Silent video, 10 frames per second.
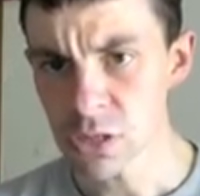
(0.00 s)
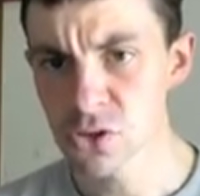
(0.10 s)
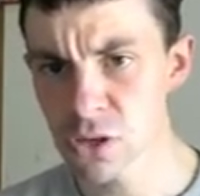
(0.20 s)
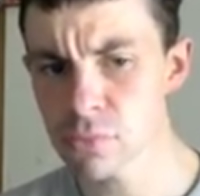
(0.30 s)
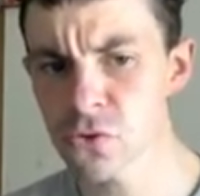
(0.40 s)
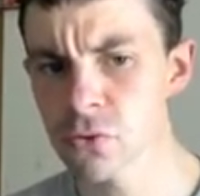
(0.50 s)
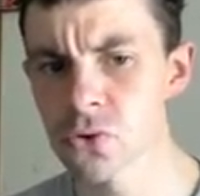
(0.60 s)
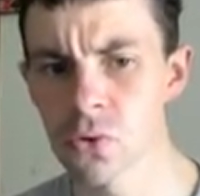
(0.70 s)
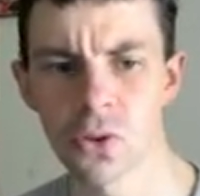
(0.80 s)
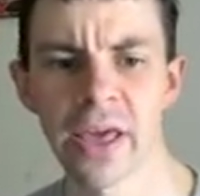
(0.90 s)
some true
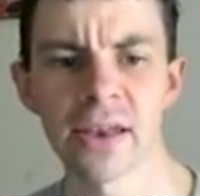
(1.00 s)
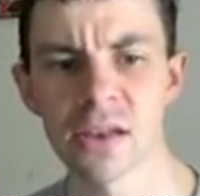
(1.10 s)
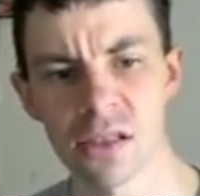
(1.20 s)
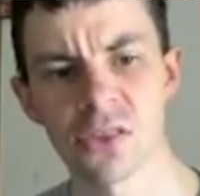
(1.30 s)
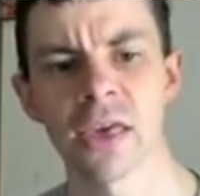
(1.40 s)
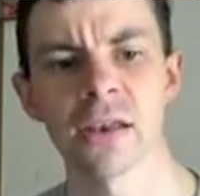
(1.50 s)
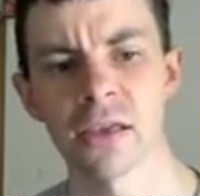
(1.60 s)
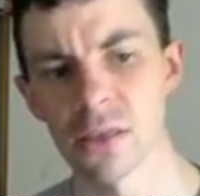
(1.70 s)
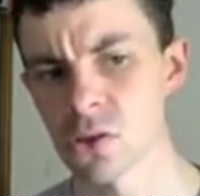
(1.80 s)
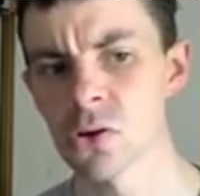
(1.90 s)
dual hand in his kit
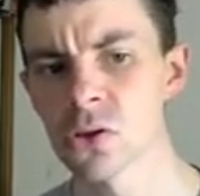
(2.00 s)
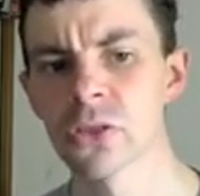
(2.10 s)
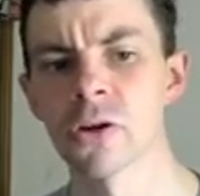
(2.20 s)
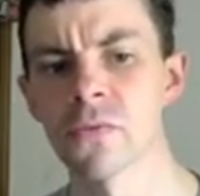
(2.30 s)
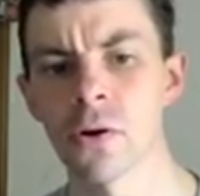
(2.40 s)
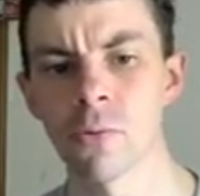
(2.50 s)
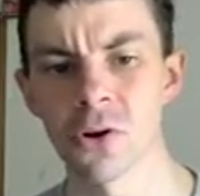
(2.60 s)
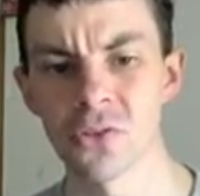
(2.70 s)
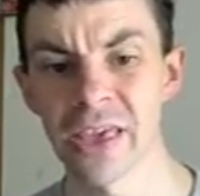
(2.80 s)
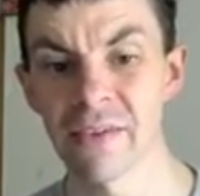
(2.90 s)
is good so far.
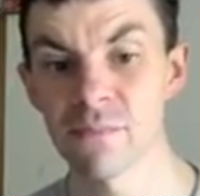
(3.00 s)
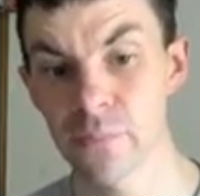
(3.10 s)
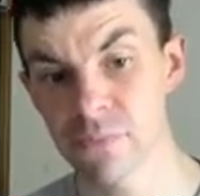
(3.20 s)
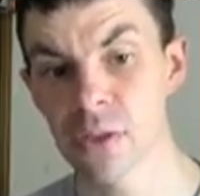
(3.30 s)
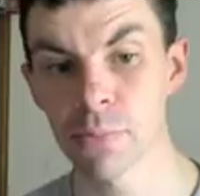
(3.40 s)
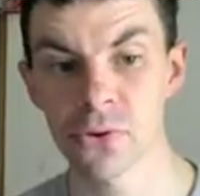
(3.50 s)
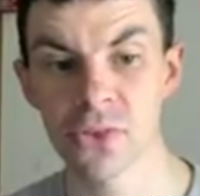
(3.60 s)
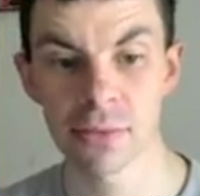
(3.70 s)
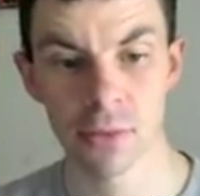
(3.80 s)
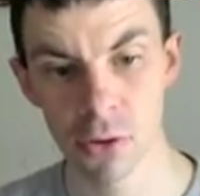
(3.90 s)
We're only at
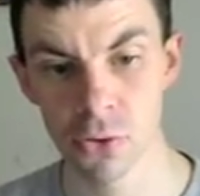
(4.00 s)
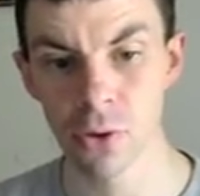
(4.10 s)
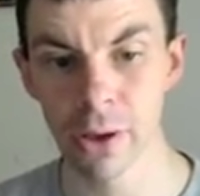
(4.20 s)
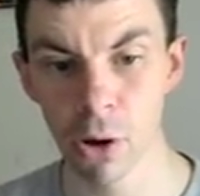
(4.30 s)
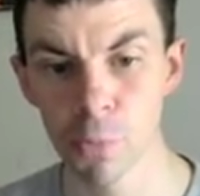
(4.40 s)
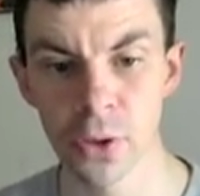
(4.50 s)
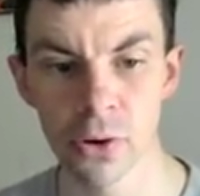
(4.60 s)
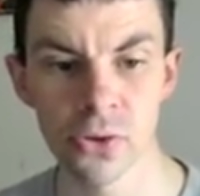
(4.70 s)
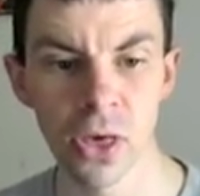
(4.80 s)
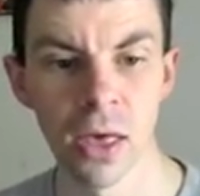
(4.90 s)
50% though, so I hope
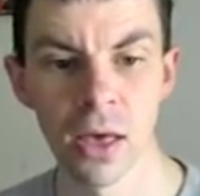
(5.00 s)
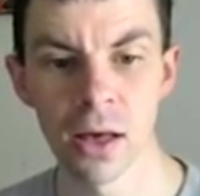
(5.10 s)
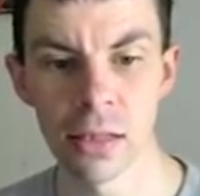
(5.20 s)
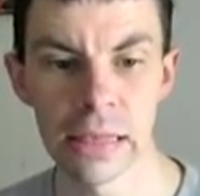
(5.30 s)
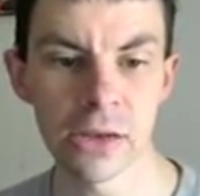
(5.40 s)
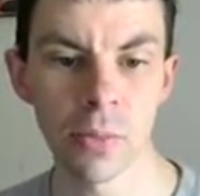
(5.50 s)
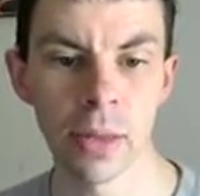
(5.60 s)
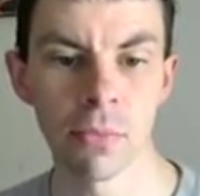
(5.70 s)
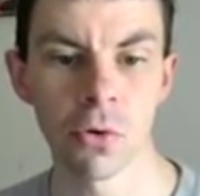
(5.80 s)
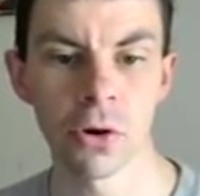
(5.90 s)
there's a little
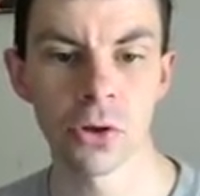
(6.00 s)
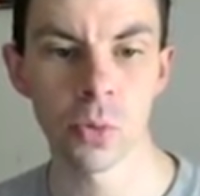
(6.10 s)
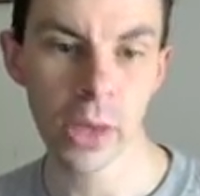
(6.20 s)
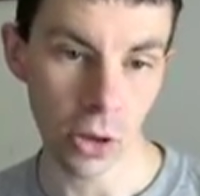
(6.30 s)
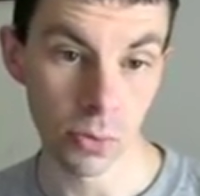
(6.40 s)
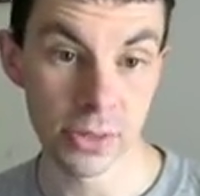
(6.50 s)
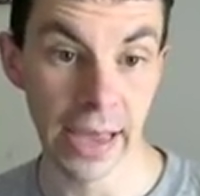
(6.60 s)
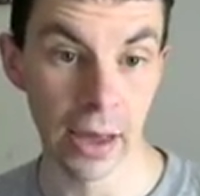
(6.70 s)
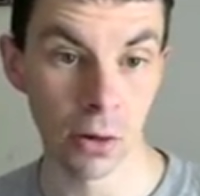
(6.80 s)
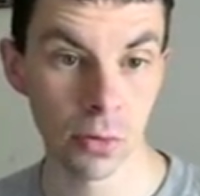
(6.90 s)
bit more as we go
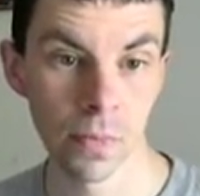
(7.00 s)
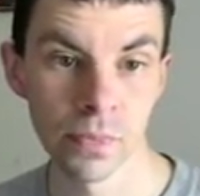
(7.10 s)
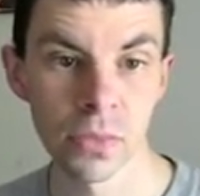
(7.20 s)
down.